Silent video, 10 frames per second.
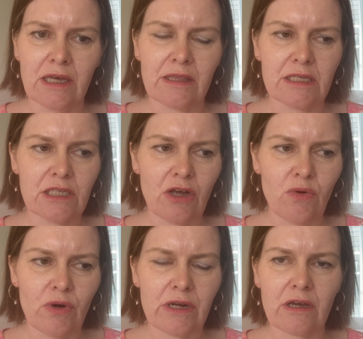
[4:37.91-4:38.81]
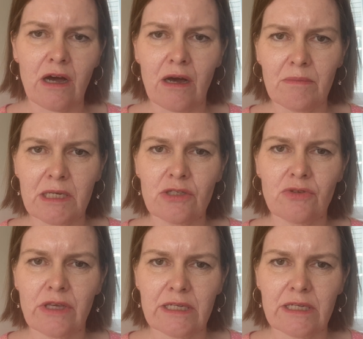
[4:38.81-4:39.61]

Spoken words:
There's no one coming to the